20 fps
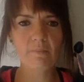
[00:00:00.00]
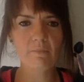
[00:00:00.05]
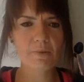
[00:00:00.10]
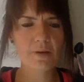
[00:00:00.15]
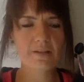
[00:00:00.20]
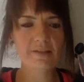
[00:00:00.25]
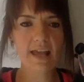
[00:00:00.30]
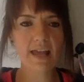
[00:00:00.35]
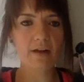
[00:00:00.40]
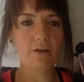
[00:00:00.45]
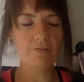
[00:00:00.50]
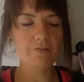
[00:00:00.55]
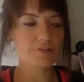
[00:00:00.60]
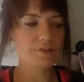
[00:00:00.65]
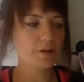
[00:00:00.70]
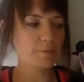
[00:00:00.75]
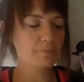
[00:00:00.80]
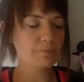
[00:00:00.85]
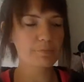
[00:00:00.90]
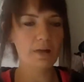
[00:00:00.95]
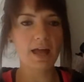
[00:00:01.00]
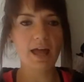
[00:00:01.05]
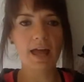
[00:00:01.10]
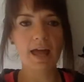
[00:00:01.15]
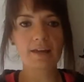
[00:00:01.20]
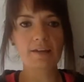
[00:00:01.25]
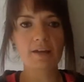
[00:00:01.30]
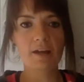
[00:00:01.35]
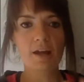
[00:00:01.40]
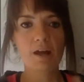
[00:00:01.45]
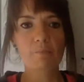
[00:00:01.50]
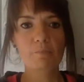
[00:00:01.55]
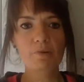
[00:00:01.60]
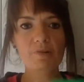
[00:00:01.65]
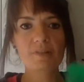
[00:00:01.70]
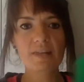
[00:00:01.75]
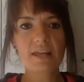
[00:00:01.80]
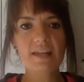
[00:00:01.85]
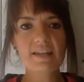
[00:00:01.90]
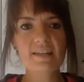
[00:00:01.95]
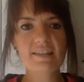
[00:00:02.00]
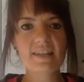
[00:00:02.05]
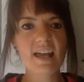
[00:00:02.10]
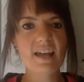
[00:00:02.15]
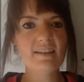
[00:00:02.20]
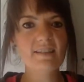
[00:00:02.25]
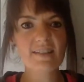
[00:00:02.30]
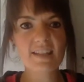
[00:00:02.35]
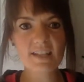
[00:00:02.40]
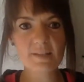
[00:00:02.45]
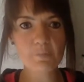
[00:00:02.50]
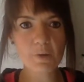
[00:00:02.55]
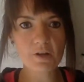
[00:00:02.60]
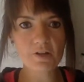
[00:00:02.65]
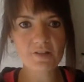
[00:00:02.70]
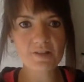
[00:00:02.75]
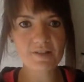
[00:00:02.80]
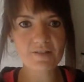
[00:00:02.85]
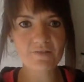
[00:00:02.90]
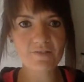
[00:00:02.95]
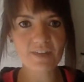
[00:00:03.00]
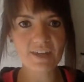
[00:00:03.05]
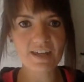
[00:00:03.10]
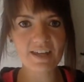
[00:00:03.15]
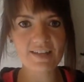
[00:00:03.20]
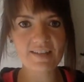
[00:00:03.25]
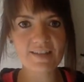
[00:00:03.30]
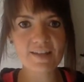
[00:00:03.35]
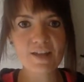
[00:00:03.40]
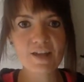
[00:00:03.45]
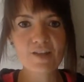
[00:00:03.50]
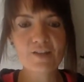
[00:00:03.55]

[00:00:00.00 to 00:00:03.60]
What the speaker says: per day off the top of my head, but say it's like 6 boxes of this,